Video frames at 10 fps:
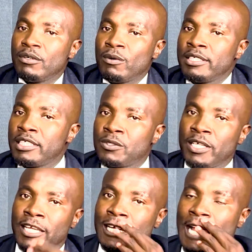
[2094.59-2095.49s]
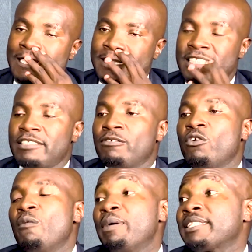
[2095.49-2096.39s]
you wanted to get a license
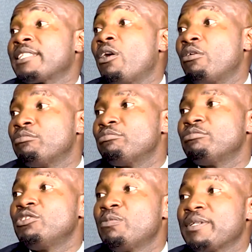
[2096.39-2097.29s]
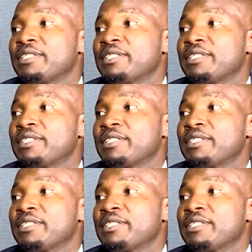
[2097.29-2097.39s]
for pastel. Mm-hmm.